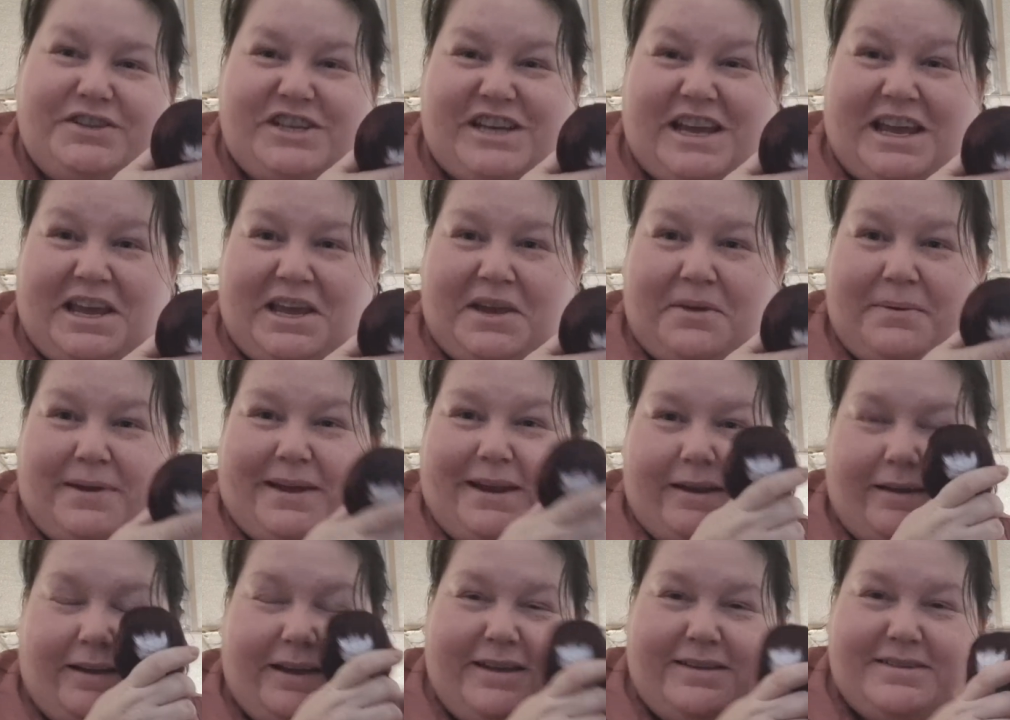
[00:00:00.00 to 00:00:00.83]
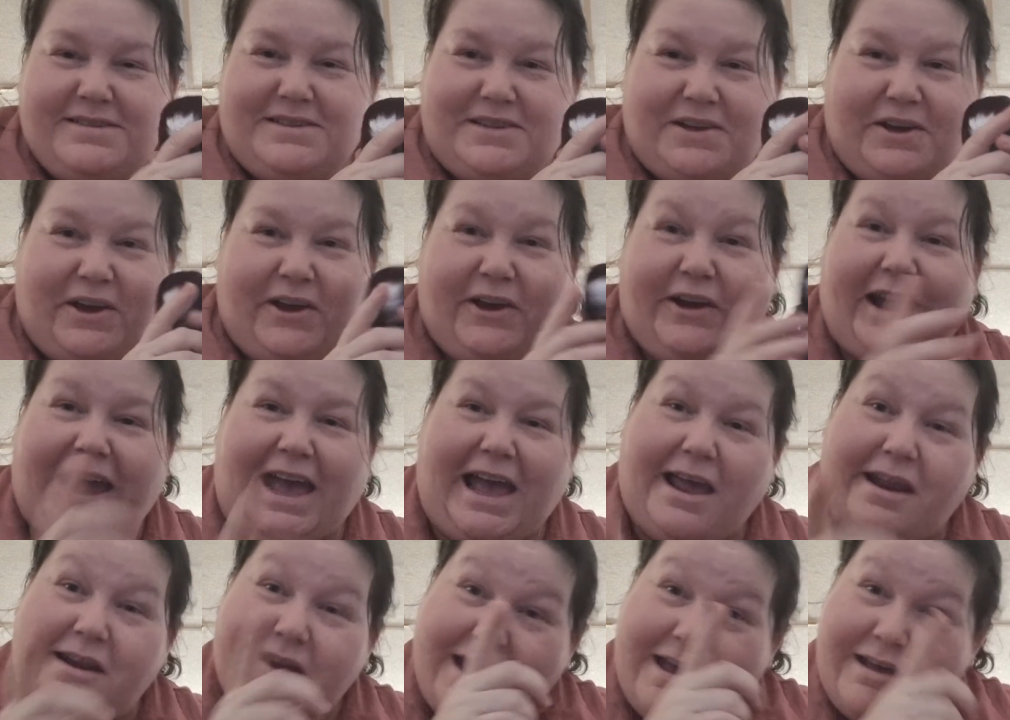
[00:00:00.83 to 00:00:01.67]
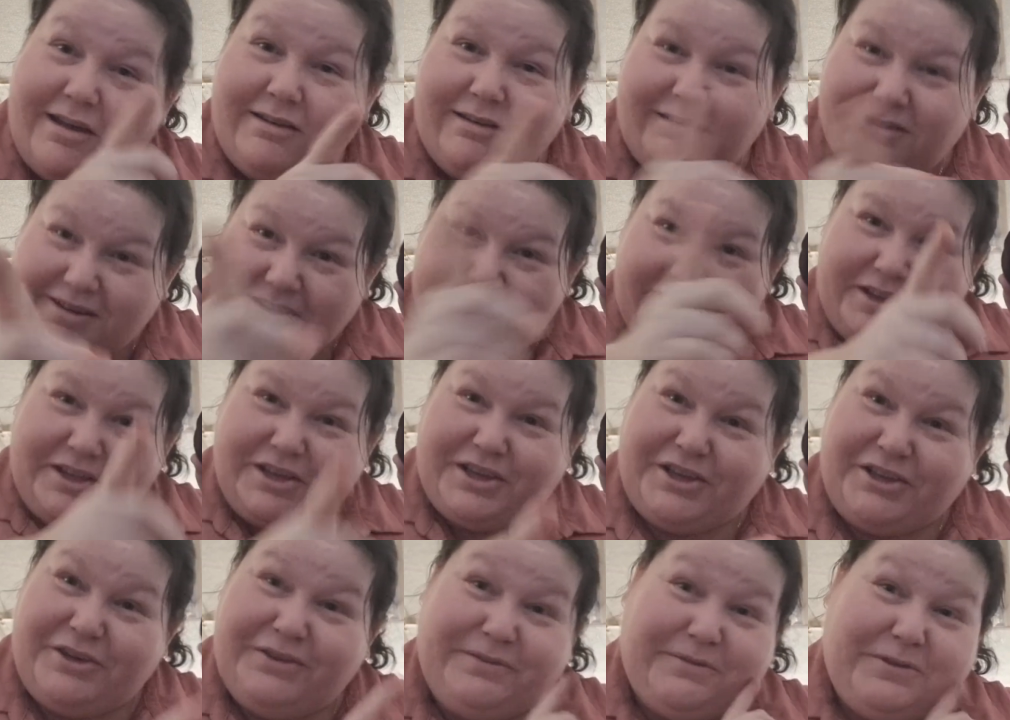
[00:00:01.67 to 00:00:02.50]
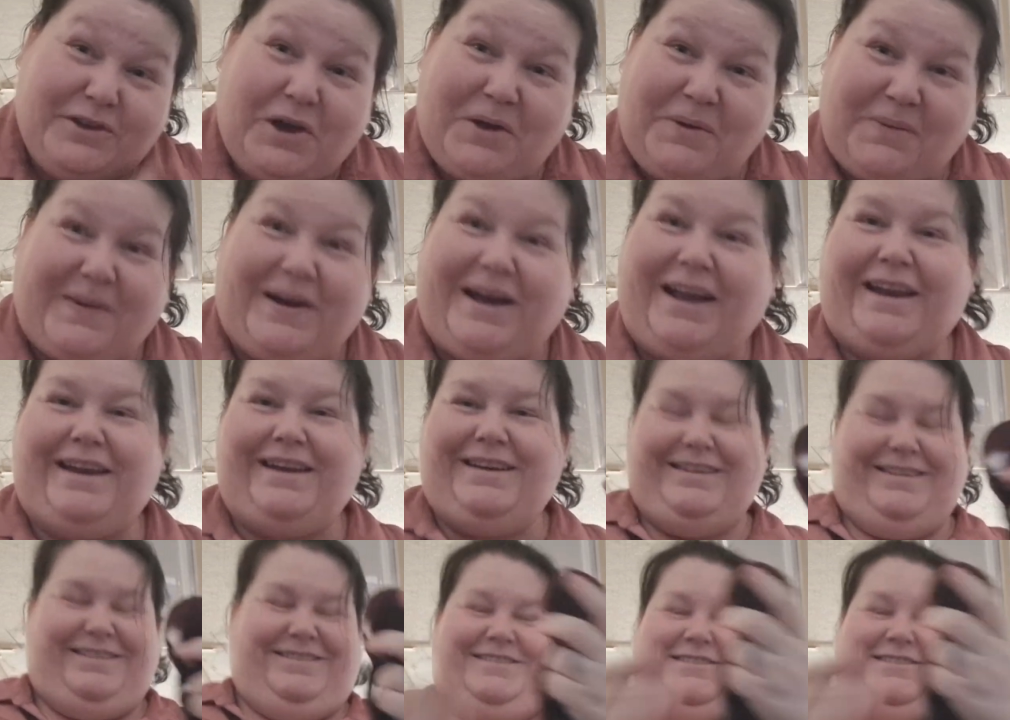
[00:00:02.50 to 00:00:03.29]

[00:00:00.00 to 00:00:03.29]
Shiki wig. So Anna, you got one.